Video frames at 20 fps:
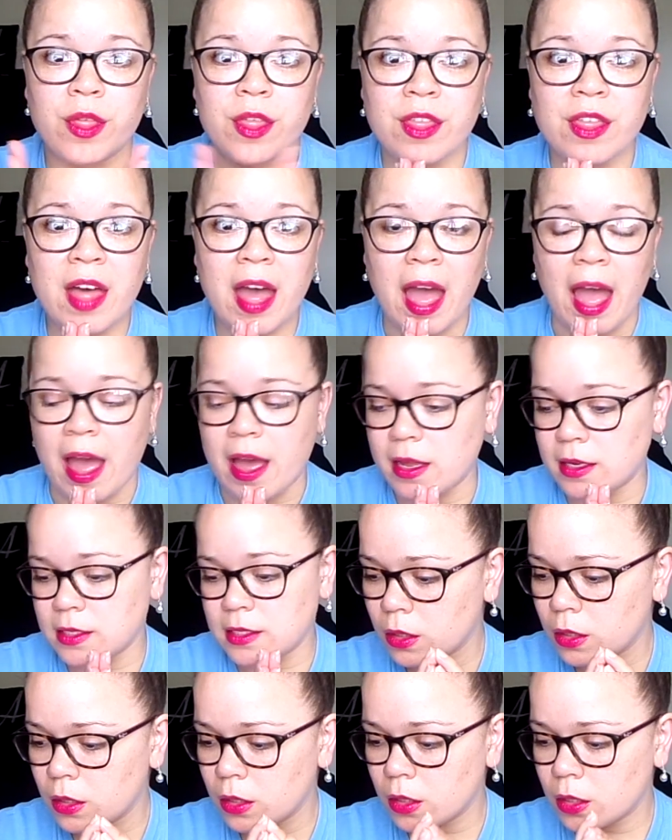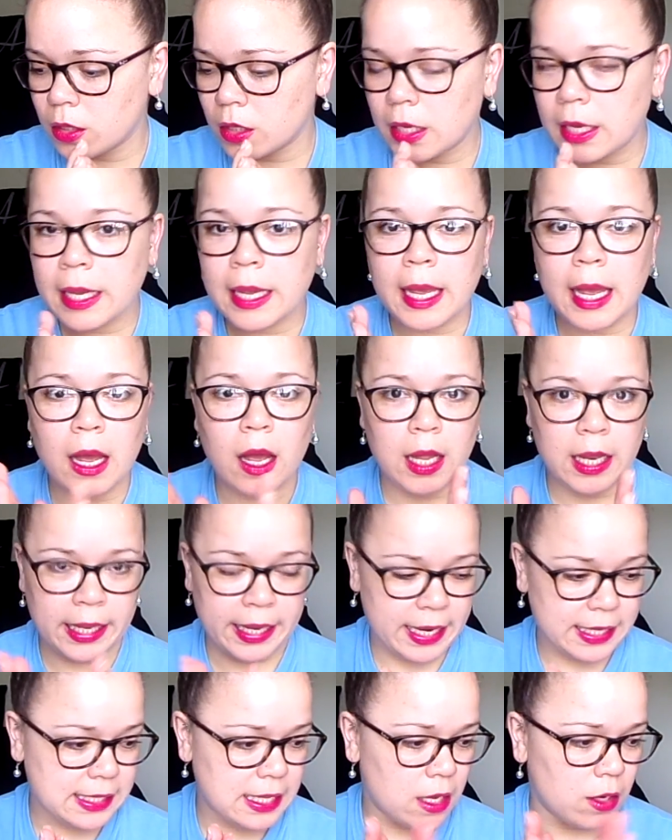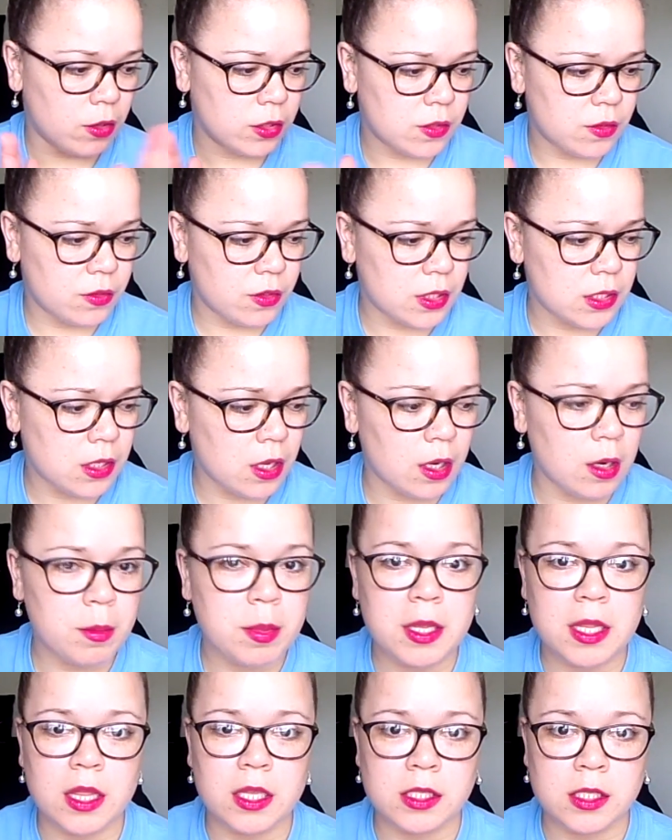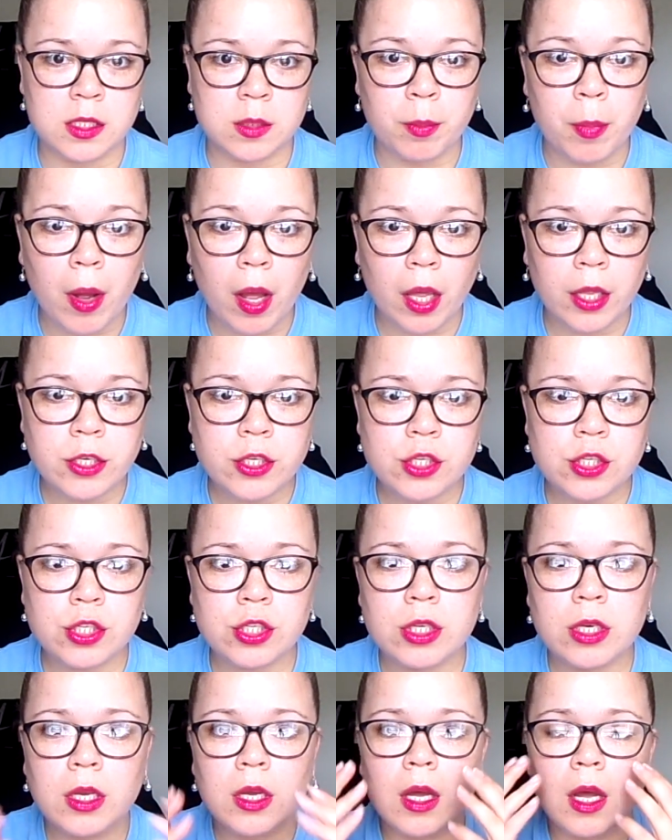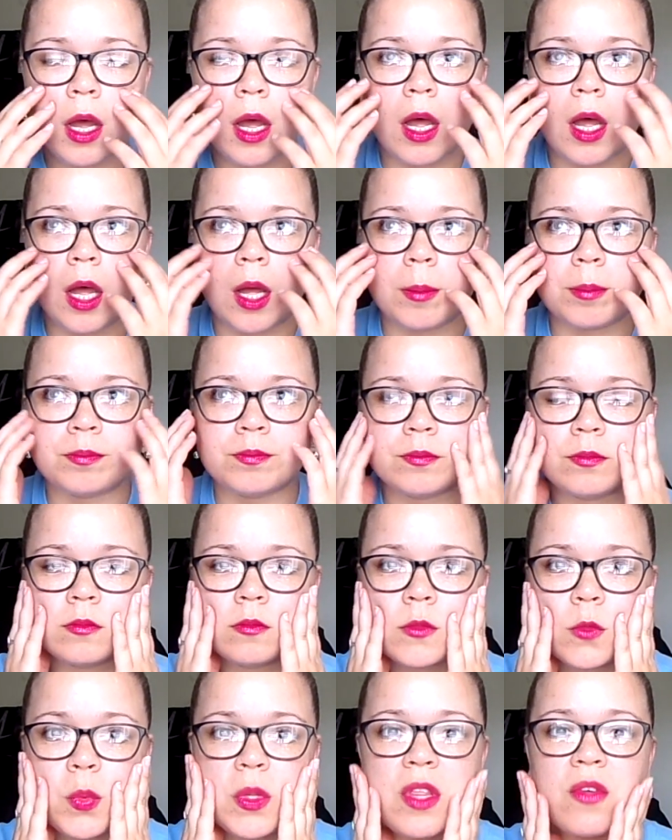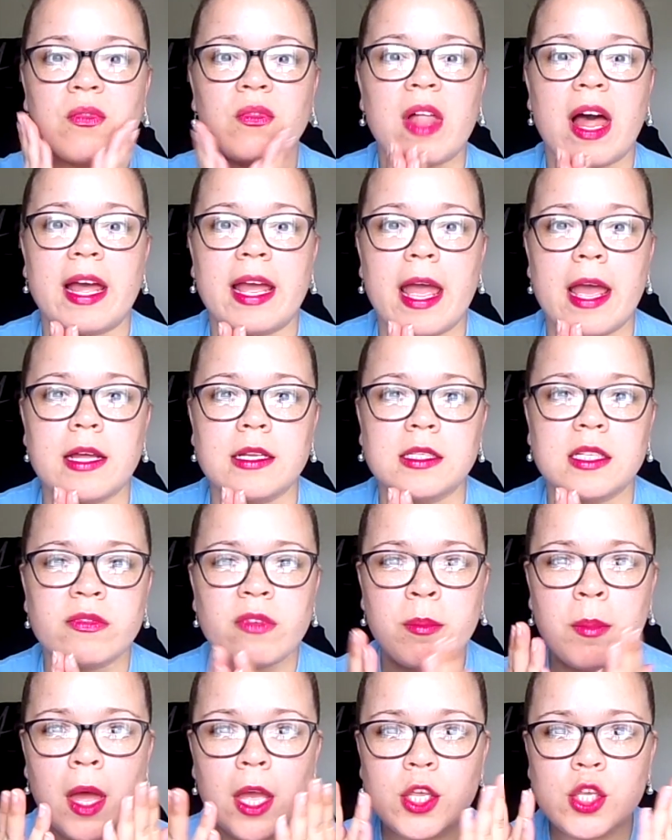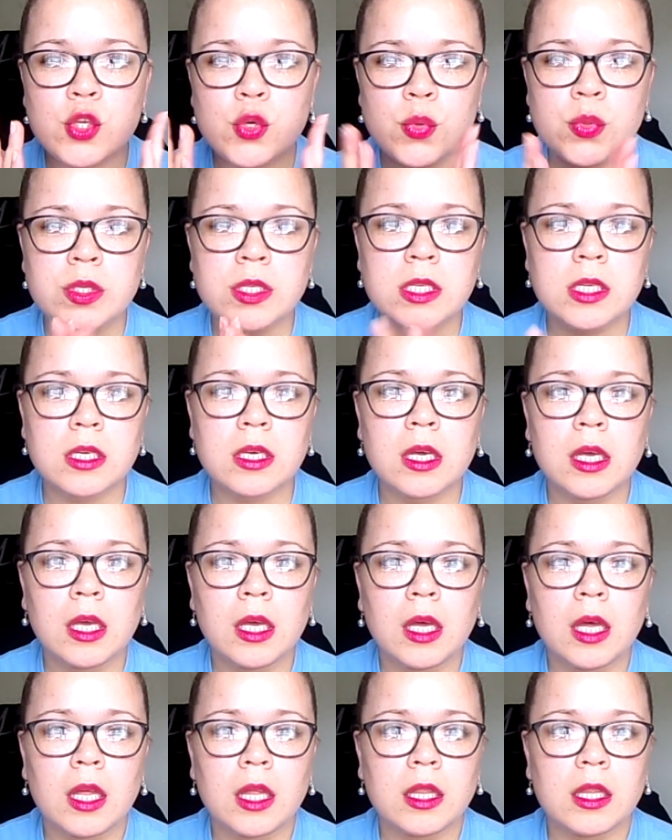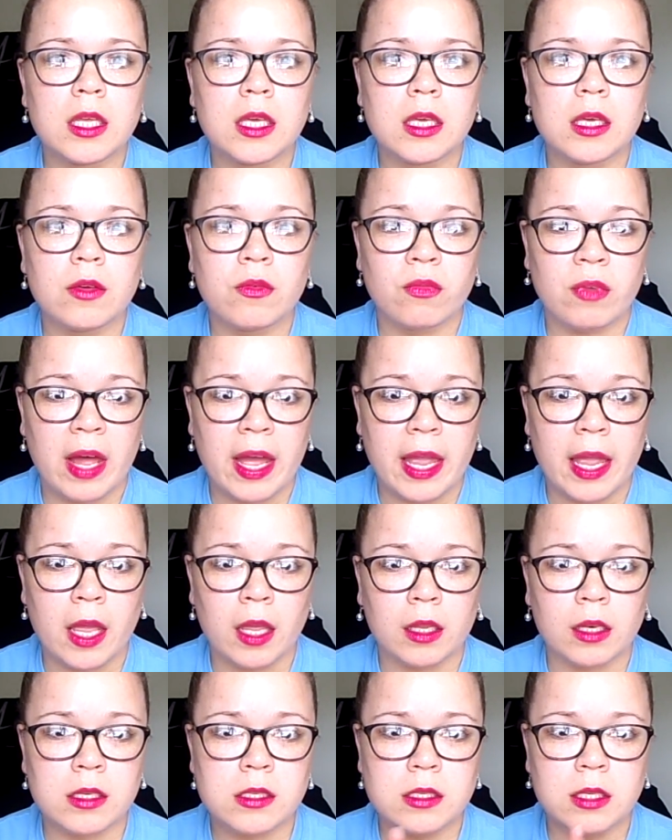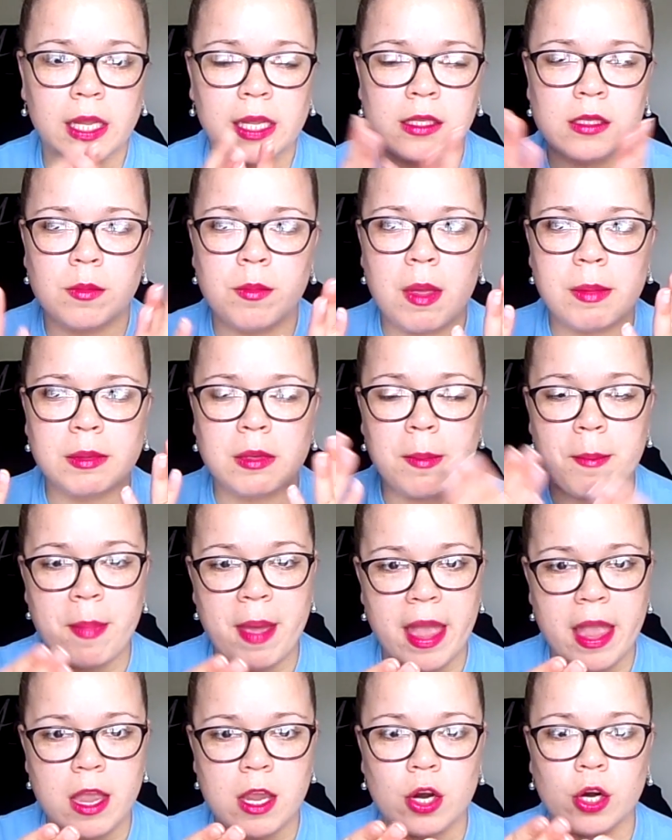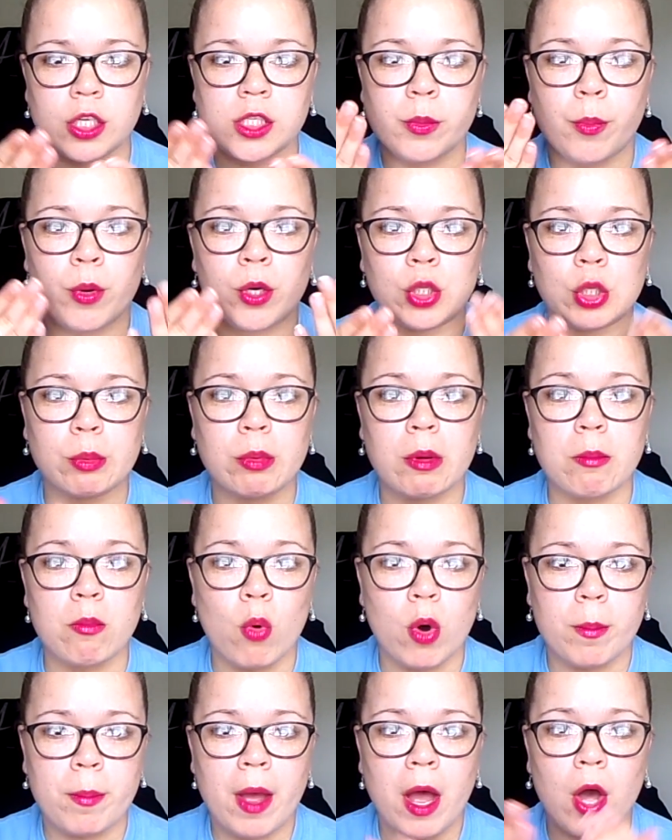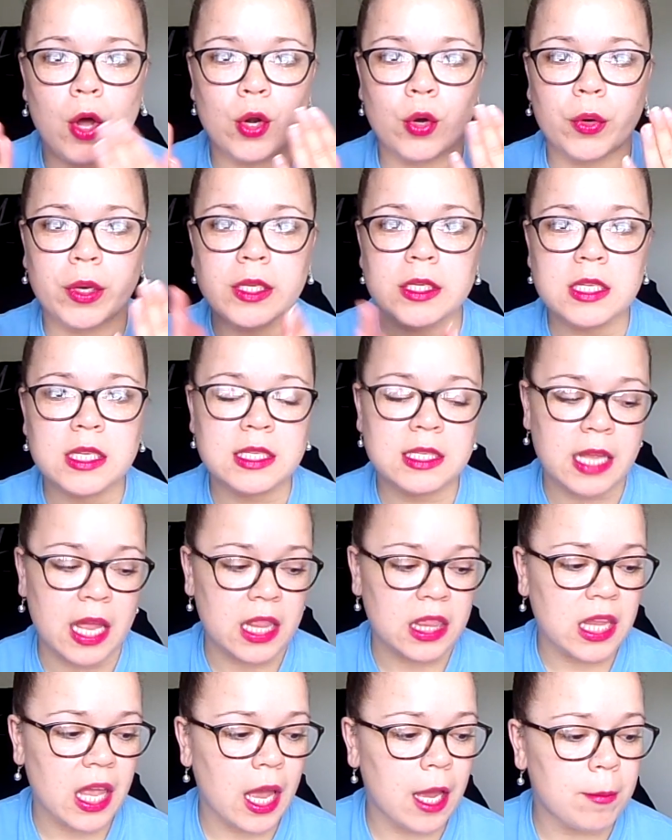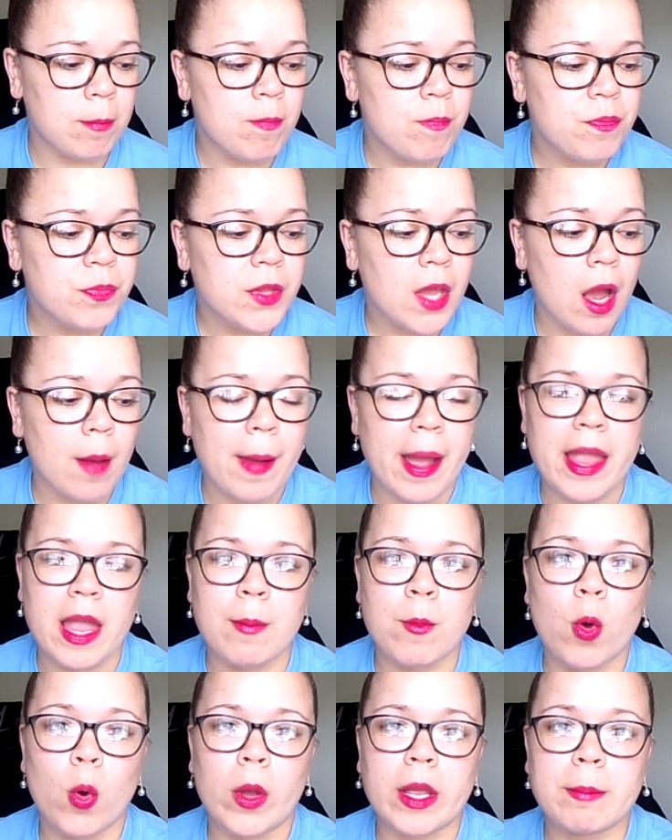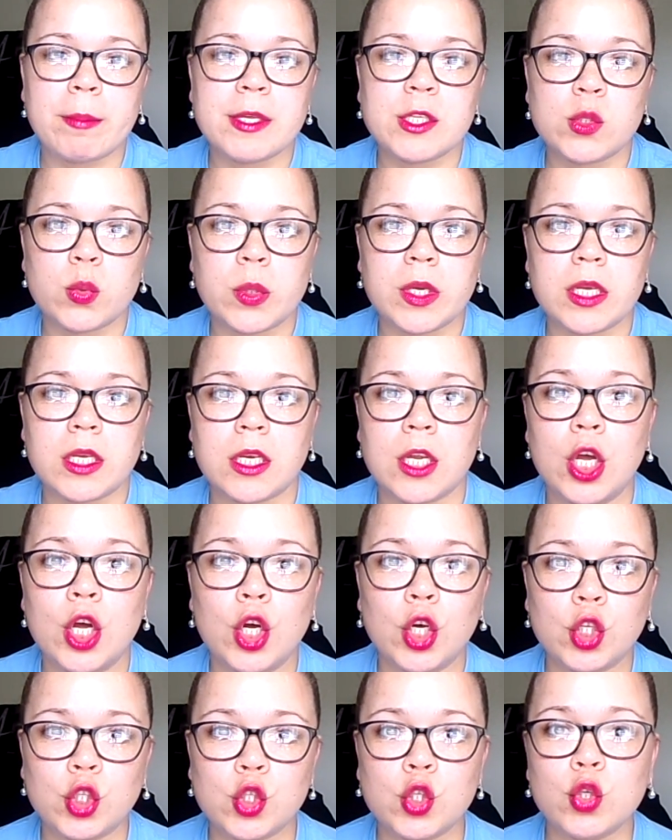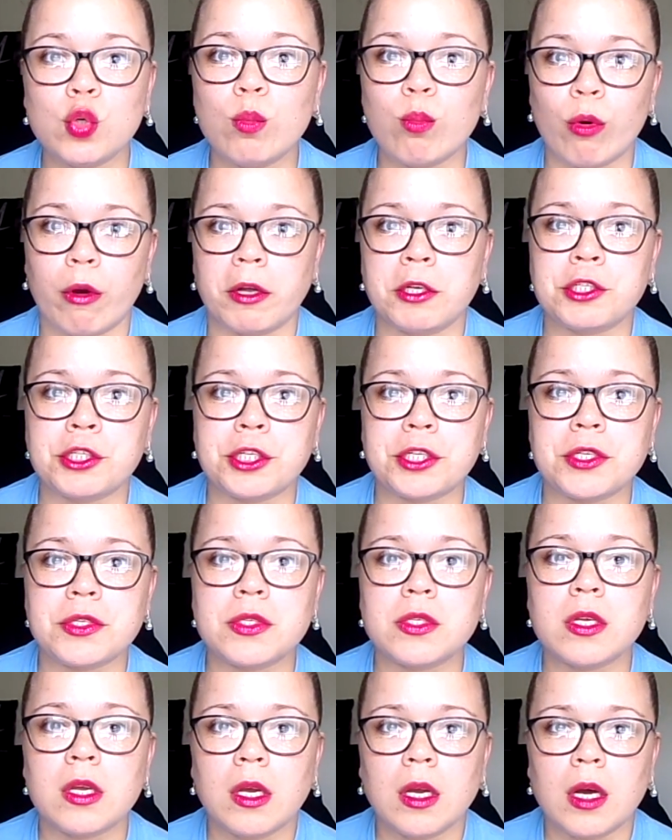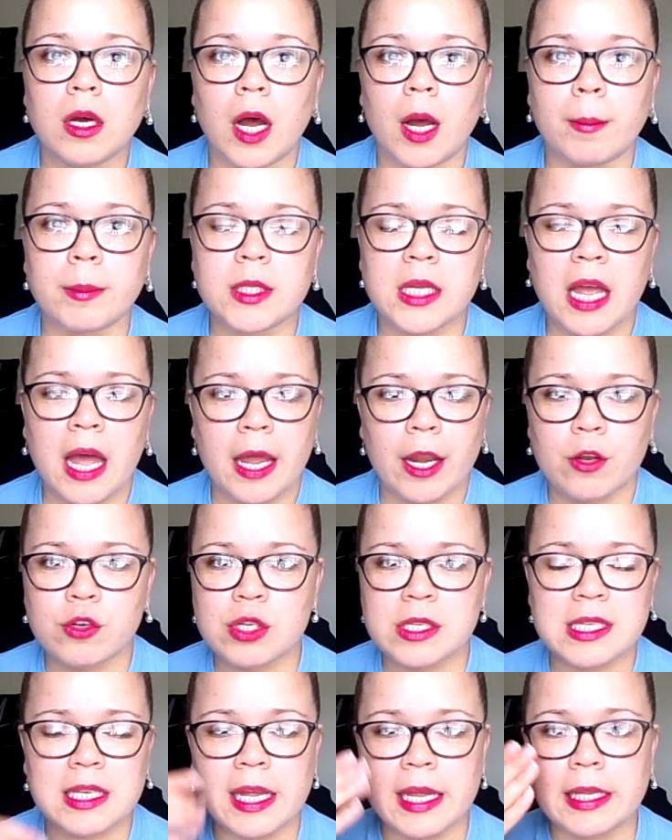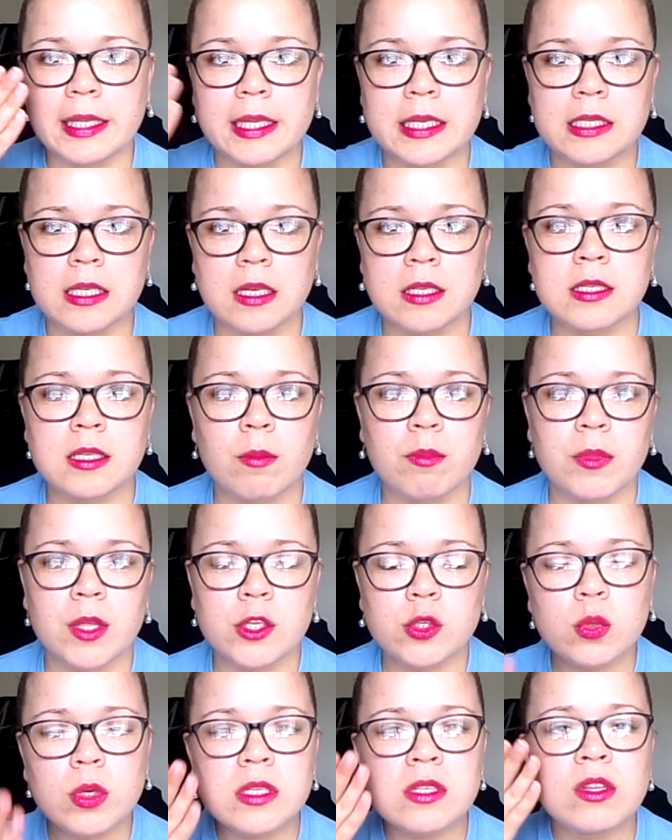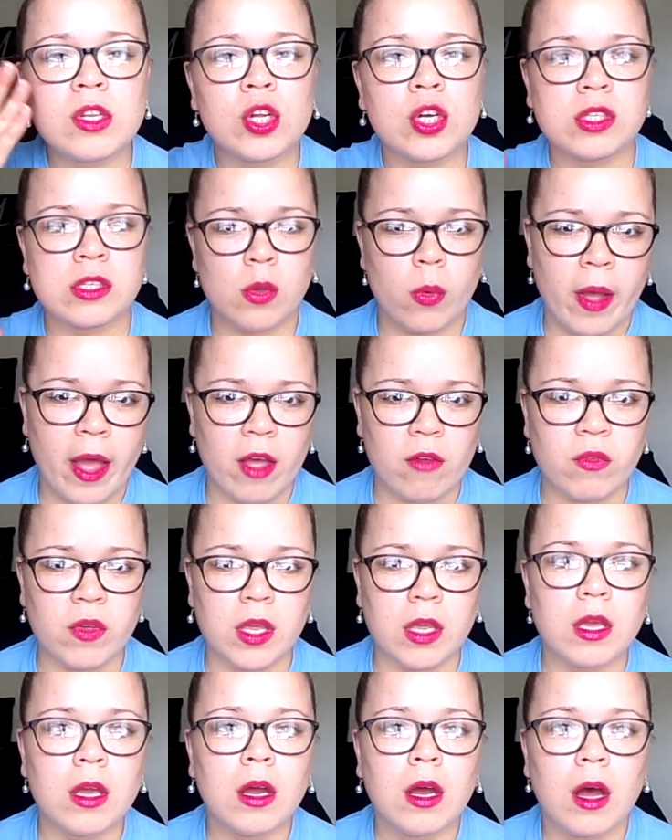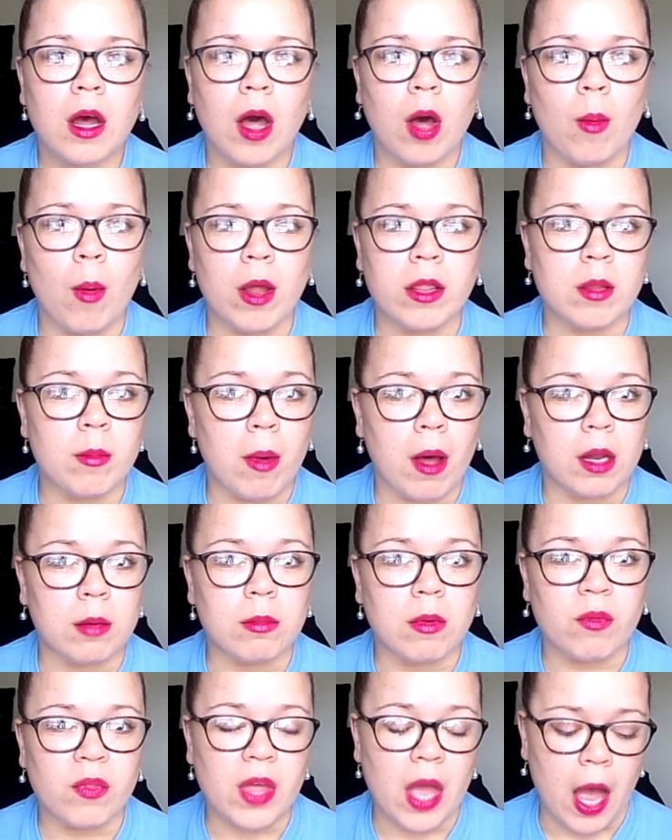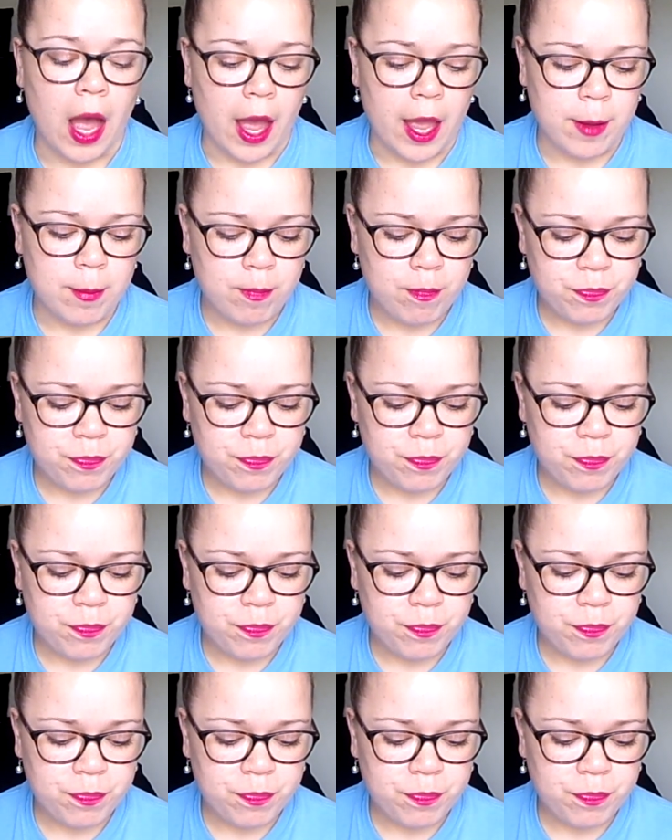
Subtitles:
that. Like I said, it's going to be the sponge, the flat end. If I'm not using the flat end, like to maybe bake or to put a little bit more powder in to set that, I am going between two brushes to kind of just lightly dust something so it doesn't look so heavy on the bottom of the eye.